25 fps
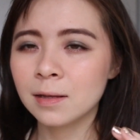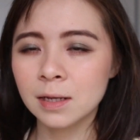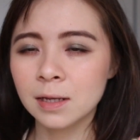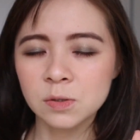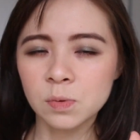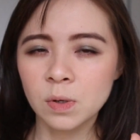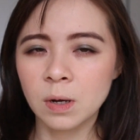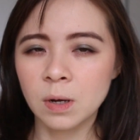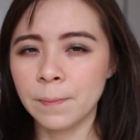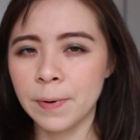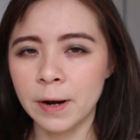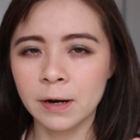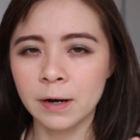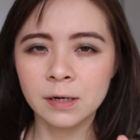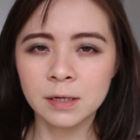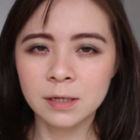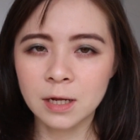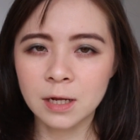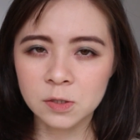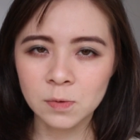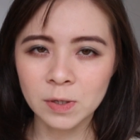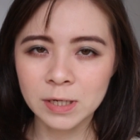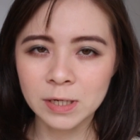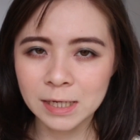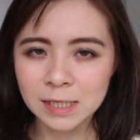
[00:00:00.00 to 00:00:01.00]
That's
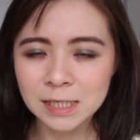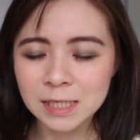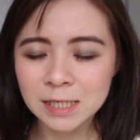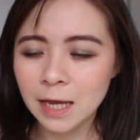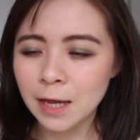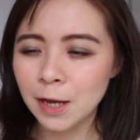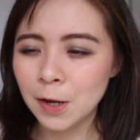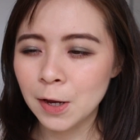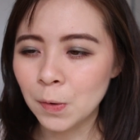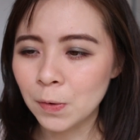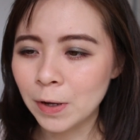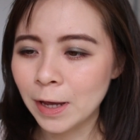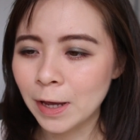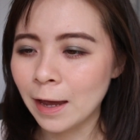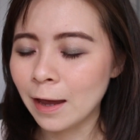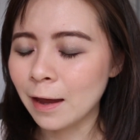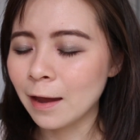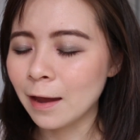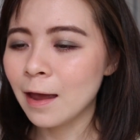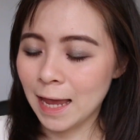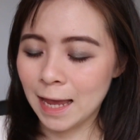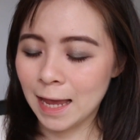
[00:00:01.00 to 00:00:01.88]
what they say, okay?